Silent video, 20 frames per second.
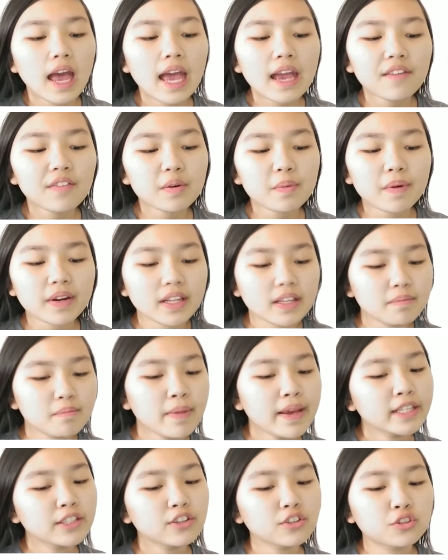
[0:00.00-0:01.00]
Hey everybody,
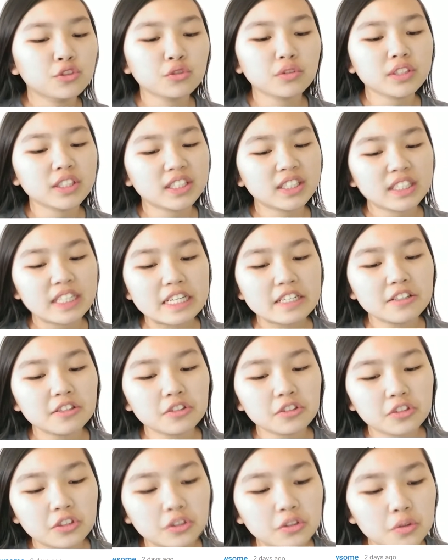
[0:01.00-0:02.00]
make sure to join
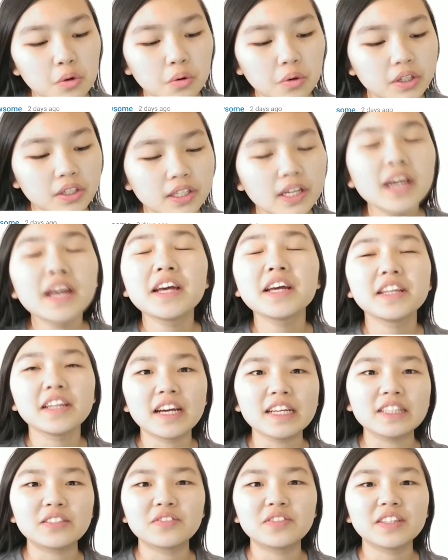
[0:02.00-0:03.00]
Caesar's Discord.
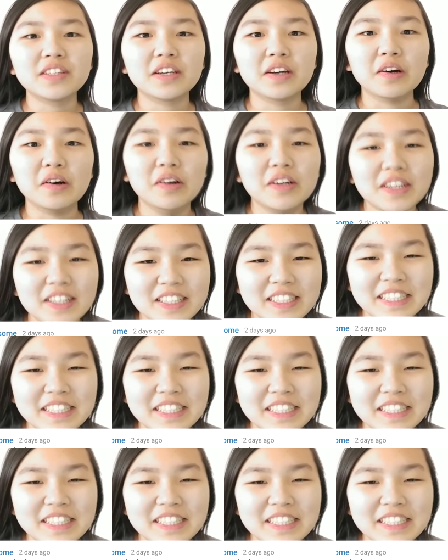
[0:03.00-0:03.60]
Nice video.